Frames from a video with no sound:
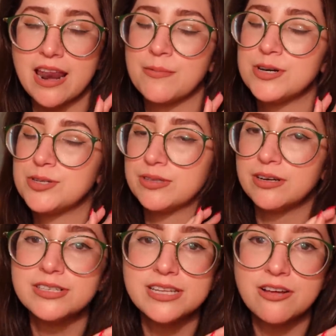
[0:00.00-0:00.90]
and I'm gonna do a
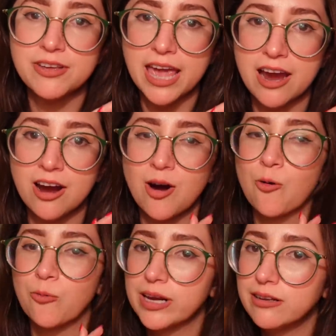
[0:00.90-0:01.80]
little self-care,
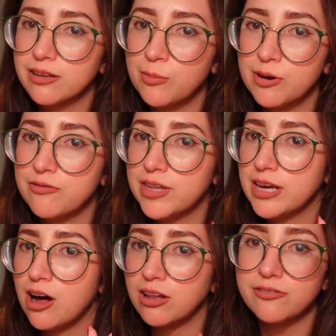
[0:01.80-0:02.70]
read a little bit of
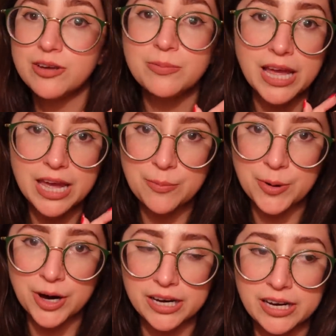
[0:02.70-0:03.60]
the Olivie Blake
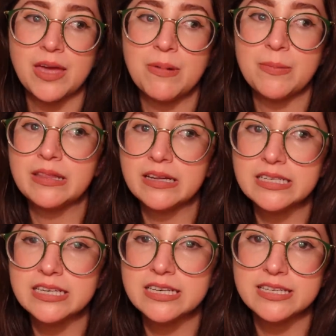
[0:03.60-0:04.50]
book and maybe
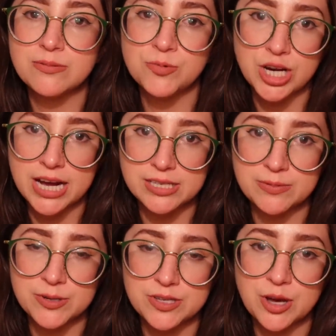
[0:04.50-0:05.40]
listen to some
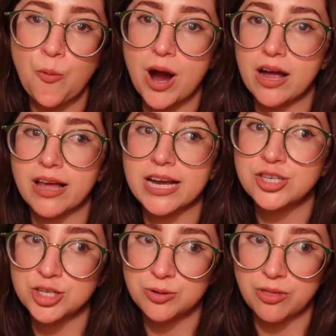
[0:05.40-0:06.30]
jazz music while I
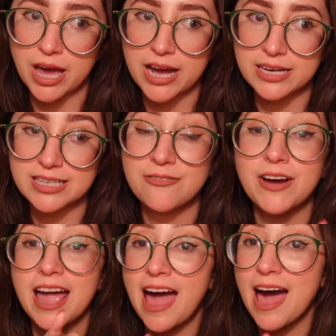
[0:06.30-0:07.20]
do that. If
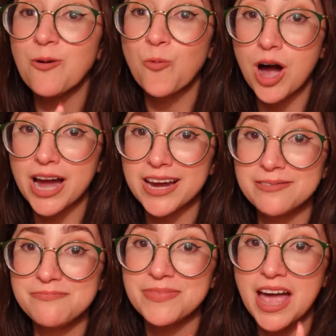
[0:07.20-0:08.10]
I had
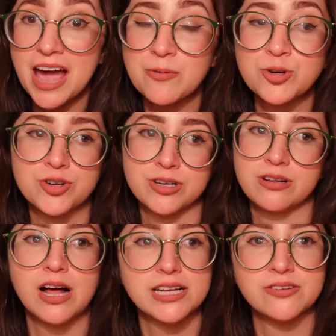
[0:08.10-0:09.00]
wine, I would drink a
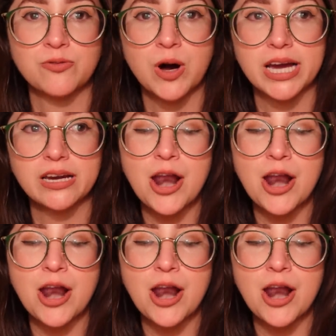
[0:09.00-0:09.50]
glass of wine.